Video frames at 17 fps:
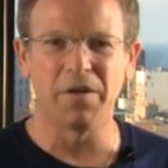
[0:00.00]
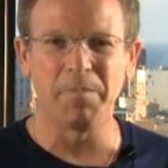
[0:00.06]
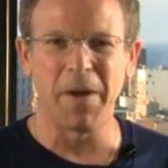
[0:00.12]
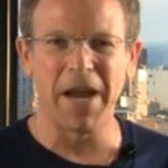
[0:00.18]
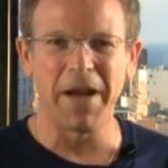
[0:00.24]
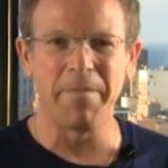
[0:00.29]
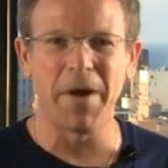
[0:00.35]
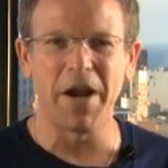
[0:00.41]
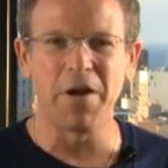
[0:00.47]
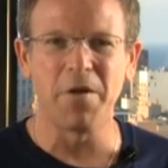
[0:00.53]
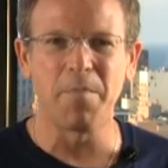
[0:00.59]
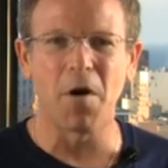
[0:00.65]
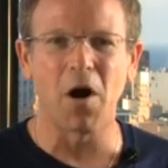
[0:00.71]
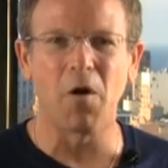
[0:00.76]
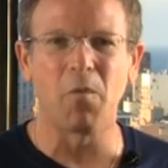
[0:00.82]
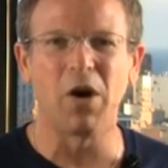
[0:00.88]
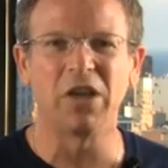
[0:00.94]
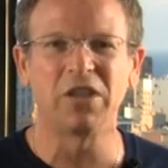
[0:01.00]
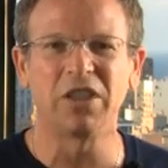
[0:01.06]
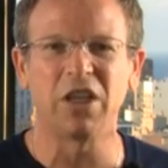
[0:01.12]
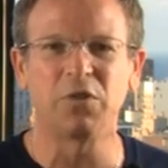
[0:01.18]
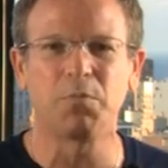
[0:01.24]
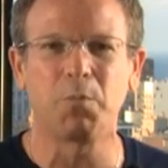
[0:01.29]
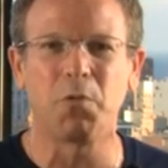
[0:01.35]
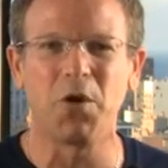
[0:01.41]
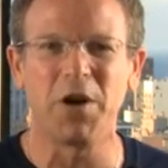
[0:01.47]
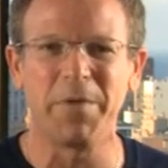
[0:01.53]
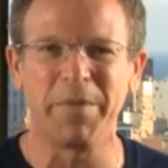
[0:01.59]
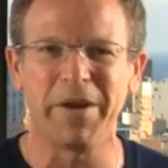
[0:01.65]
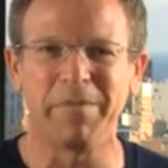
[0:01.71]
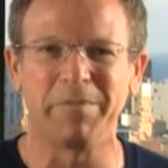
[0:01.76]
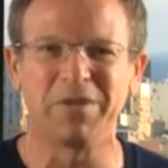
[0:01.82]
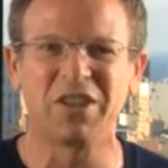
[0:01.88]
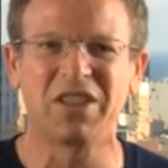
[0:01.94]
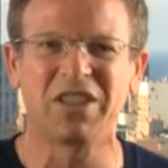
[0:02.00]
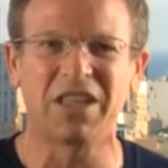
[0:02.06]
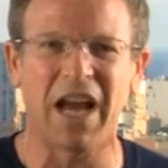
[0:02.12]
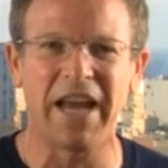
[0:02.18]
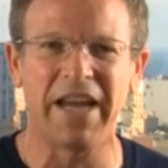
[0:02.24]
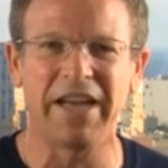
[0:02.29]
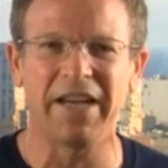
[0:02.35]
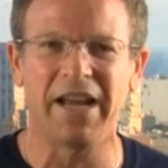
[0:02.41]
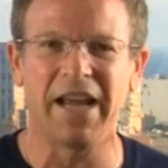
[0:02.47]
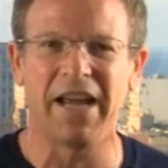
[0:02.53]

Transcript: main menu bar where it says Premium Site,